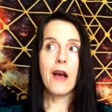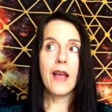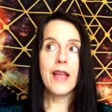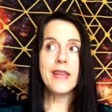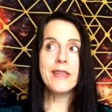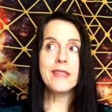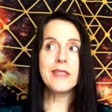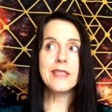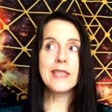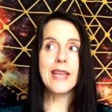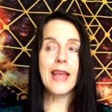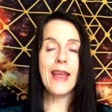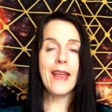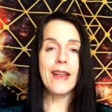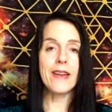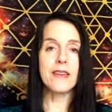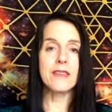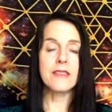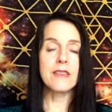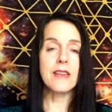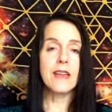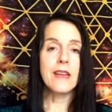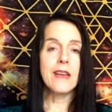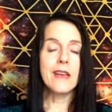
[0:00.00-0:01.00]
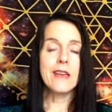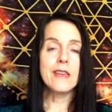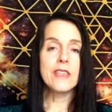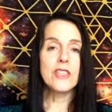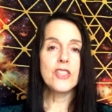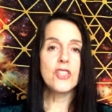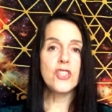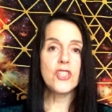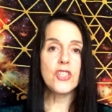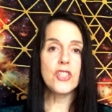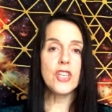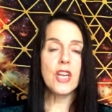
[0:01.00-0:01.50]
intent.
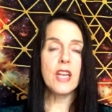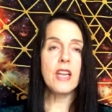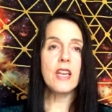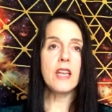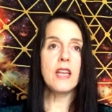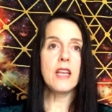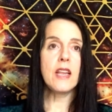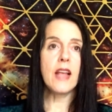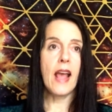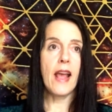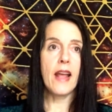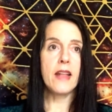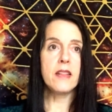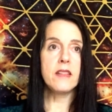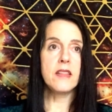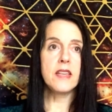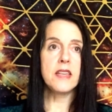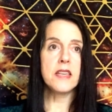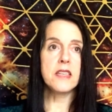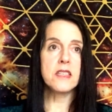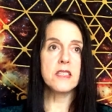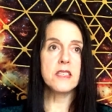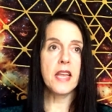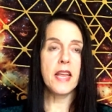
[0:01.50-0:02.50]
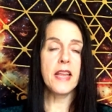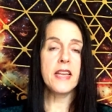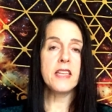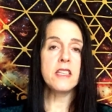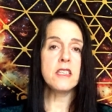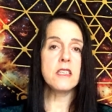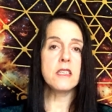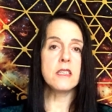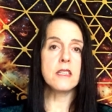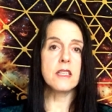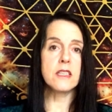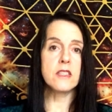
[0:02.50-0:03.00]
She had the
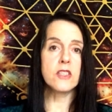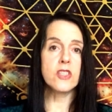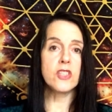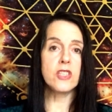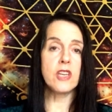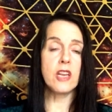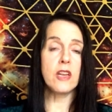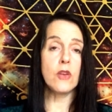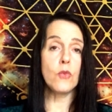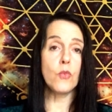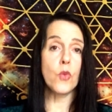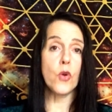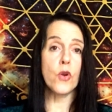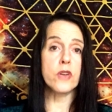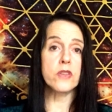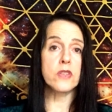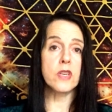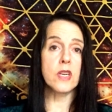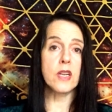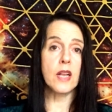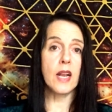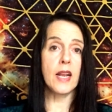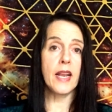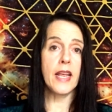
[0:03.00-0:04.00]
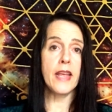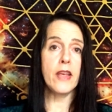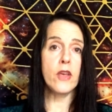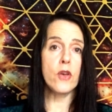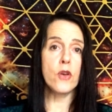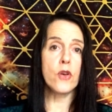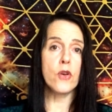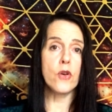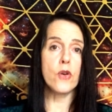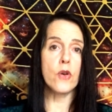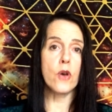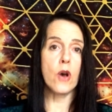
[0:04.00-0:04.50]
intent that she wanted to clear
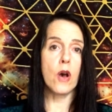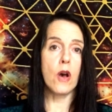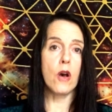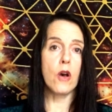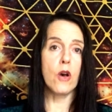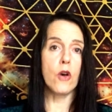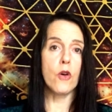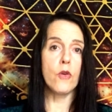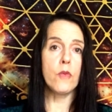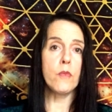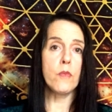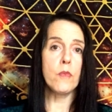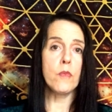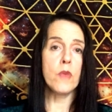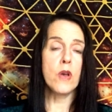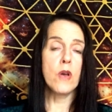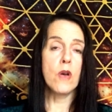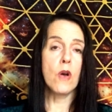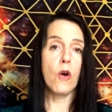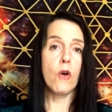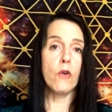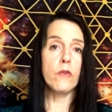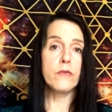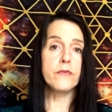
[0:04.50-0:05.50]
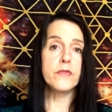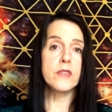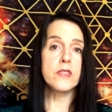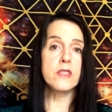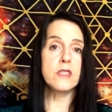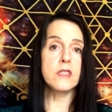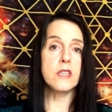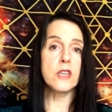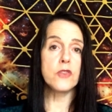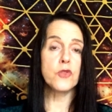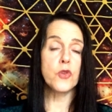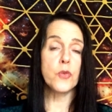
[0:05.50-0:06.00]
her home of this
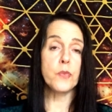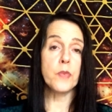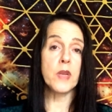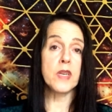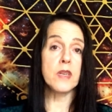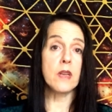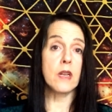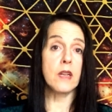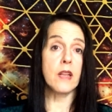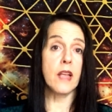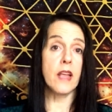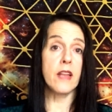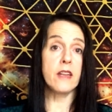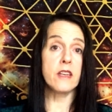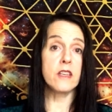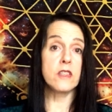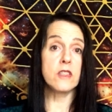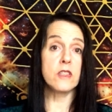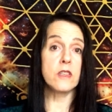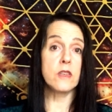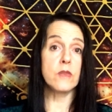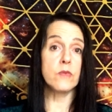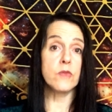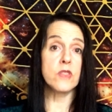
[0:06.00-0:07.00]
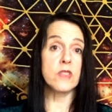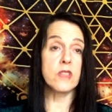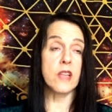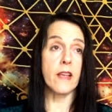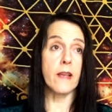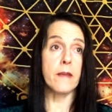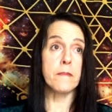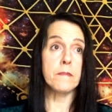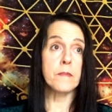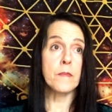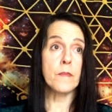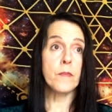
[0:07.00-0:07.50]
detrimental energy was
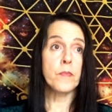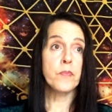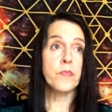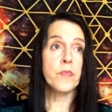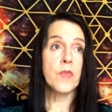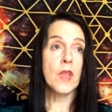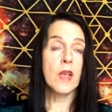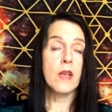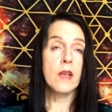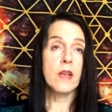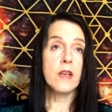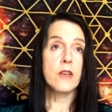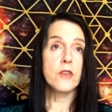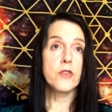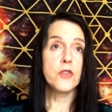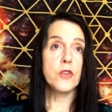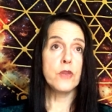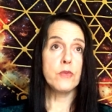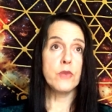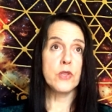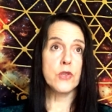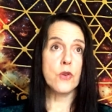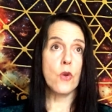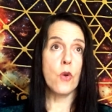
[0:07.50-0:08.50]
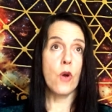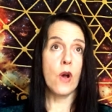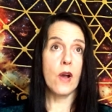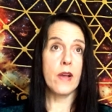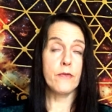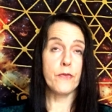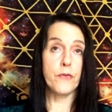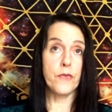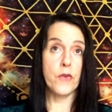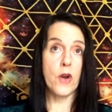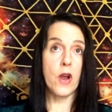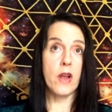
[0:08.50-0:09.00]
there. She was
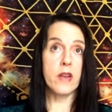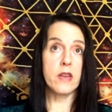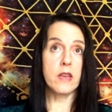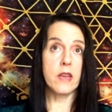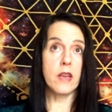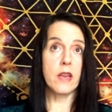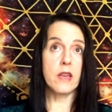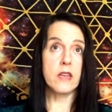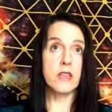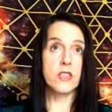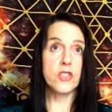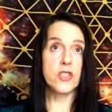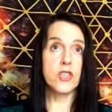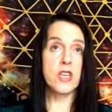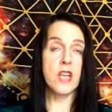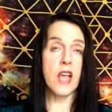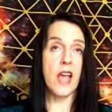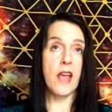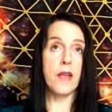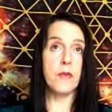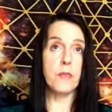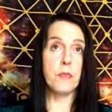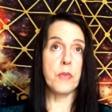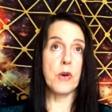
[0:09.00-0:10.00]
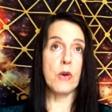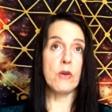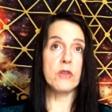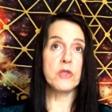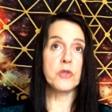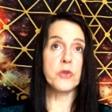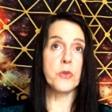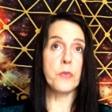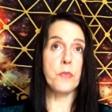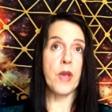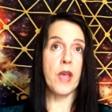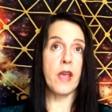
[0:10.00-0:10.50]
quite frightening. She had
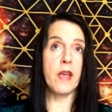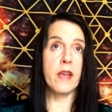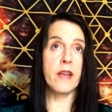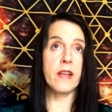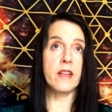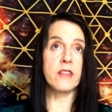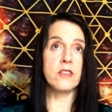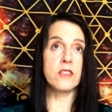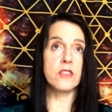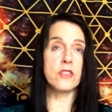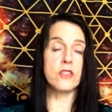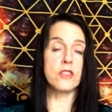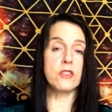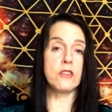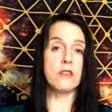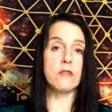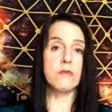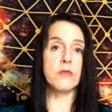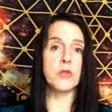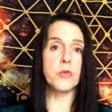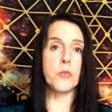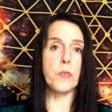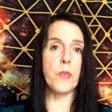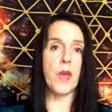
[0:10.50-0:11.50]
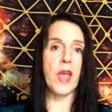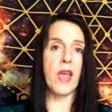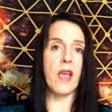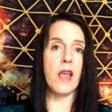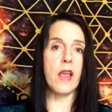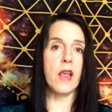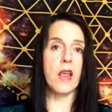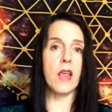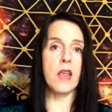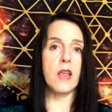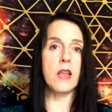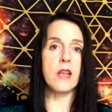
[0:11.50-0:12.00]
pots and pans and she was
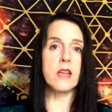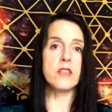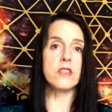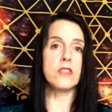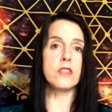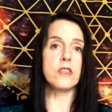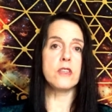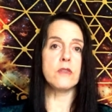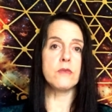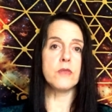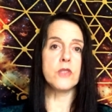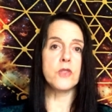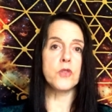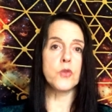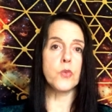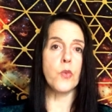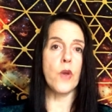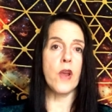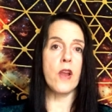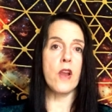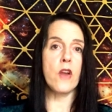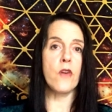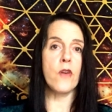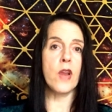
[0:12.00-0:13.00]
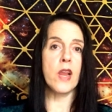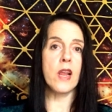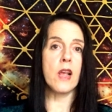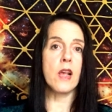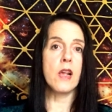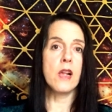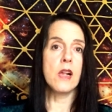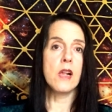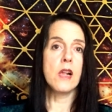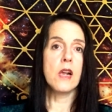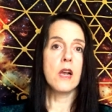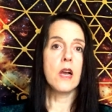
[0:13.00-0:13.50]
banging and she was swearing.
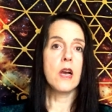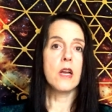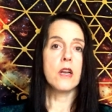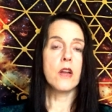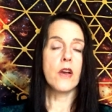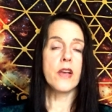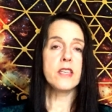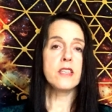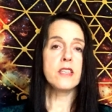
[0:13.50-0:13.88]
And I